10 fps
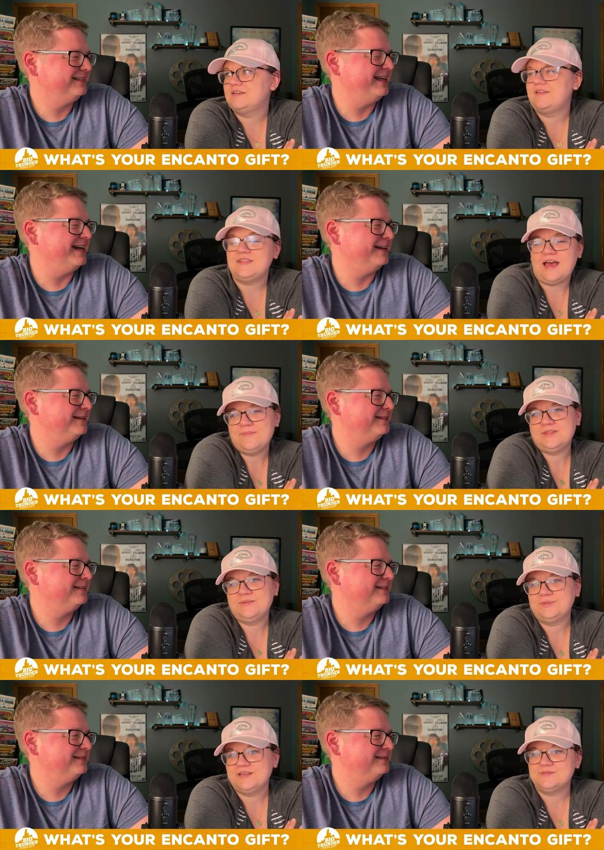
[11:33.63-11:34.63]
Speaker 1: yeah. and the Abby that
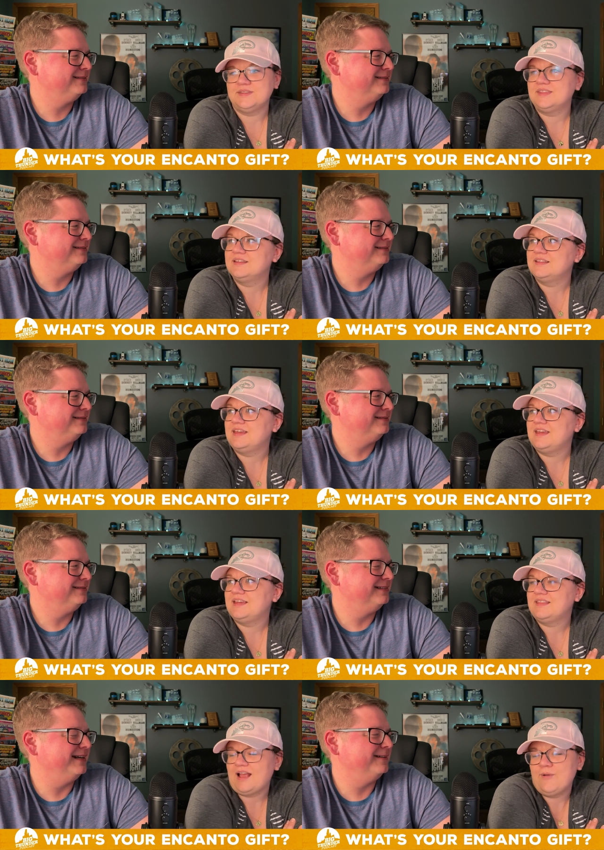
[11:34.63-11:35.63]
plays with Lily,
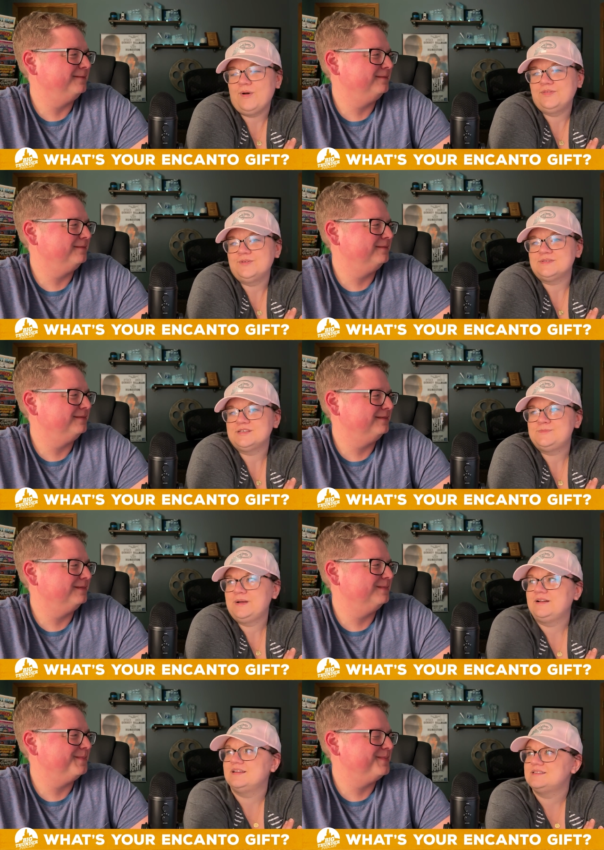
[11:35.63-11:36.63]
like I want those
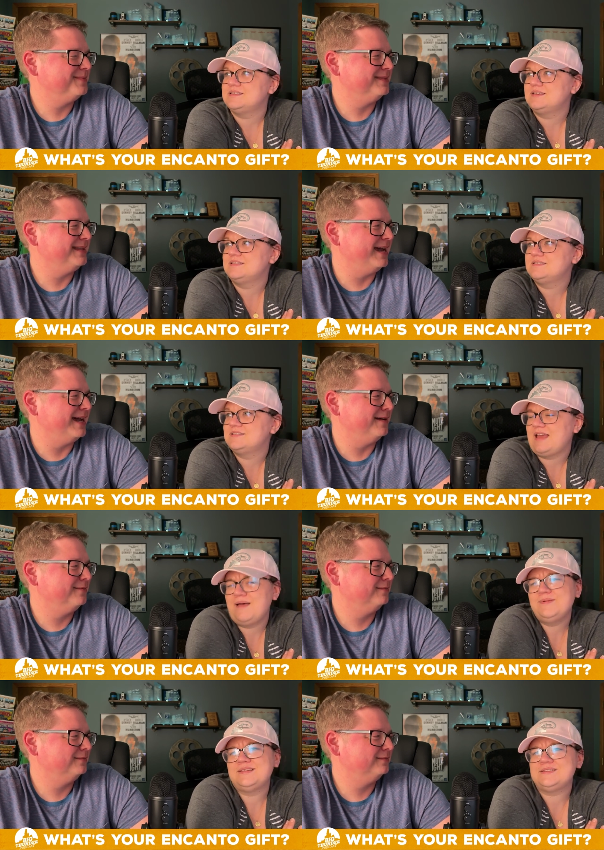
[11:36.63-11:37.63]
experiences. Yeah.
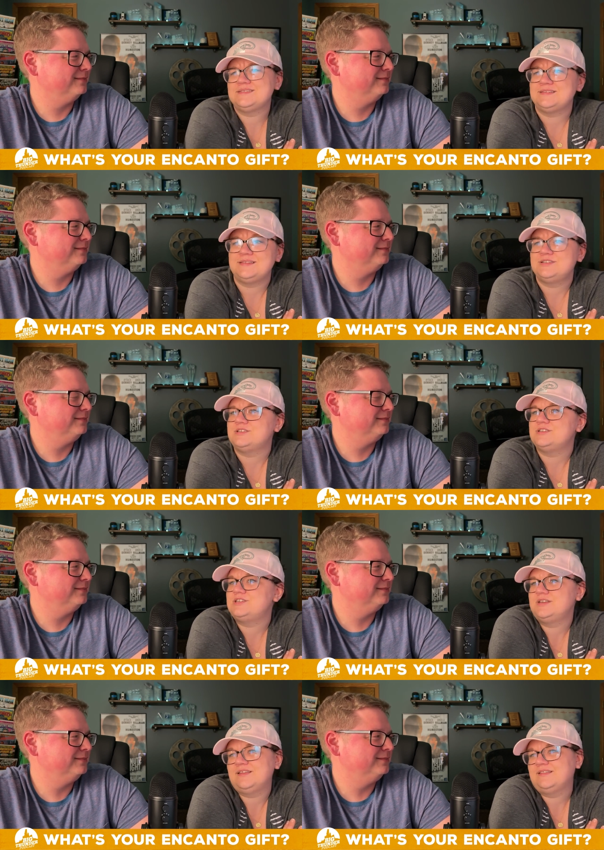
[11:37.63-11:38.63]
Abby that does the dishes,
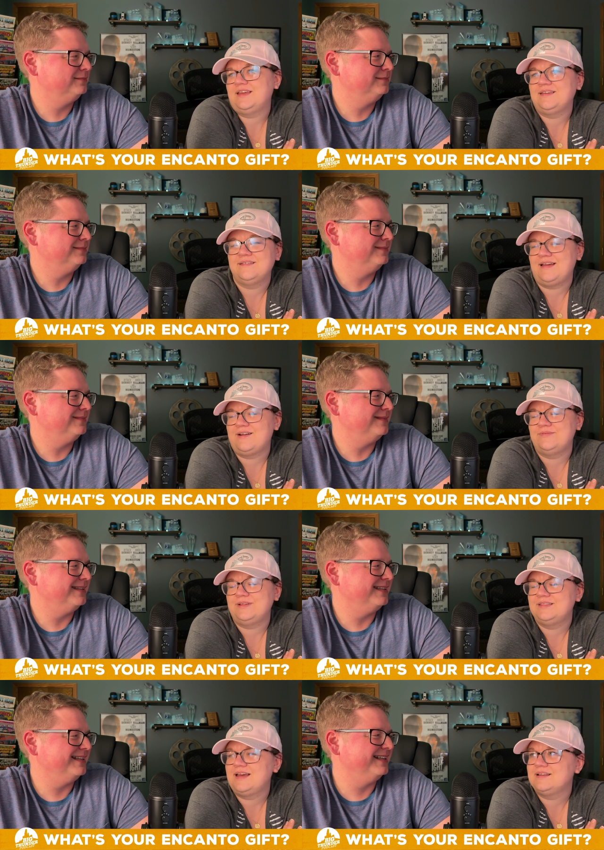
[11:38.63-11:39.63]
she can like, I don't
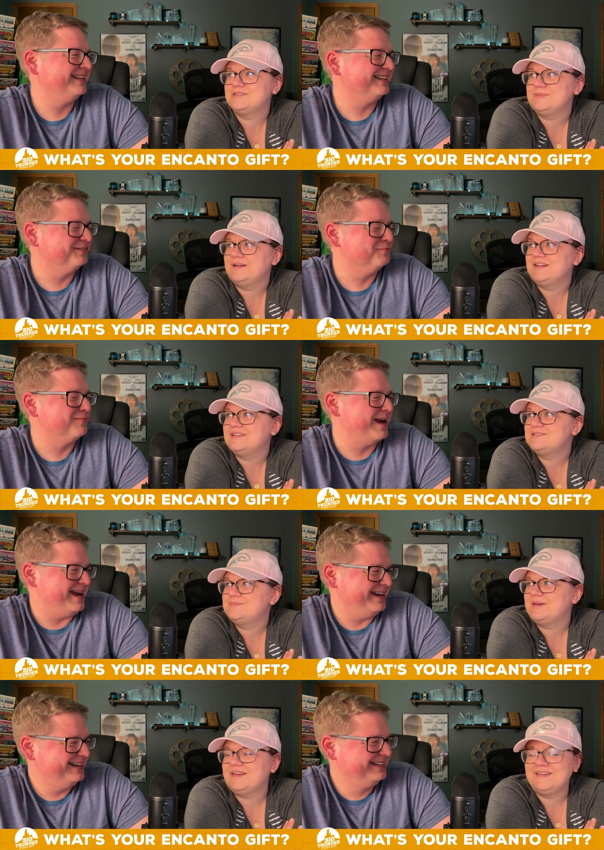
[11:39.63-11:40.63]
need that experience.
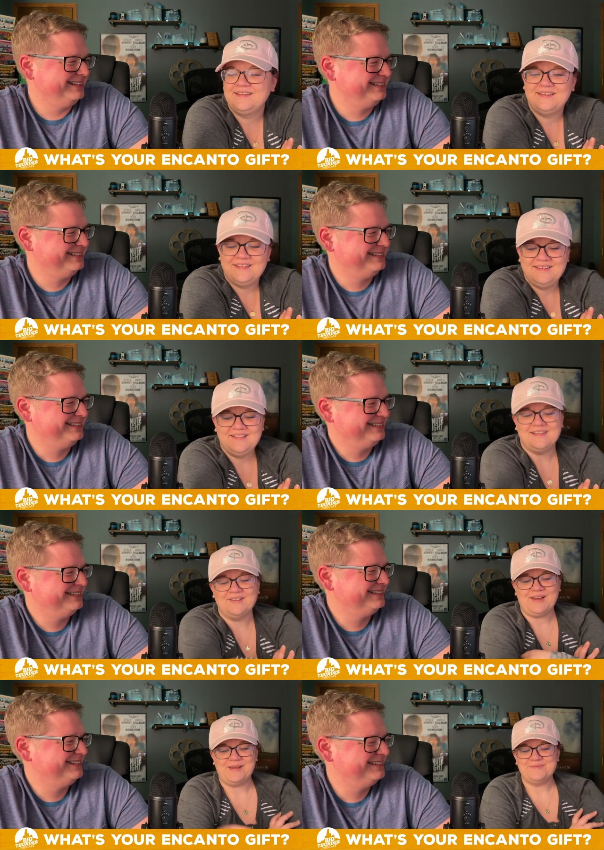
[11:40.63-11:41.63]
Right. But
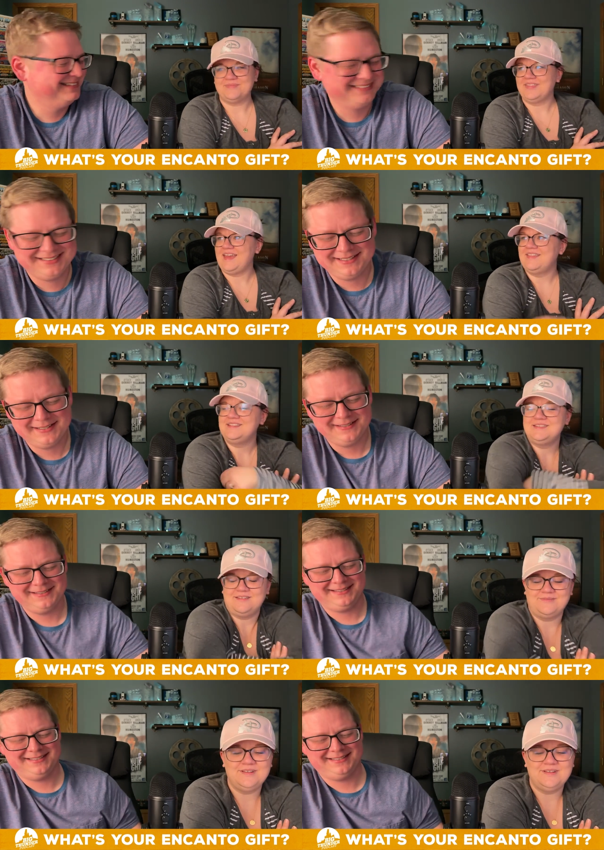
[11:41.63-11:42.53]
okay. Yeah, that's a good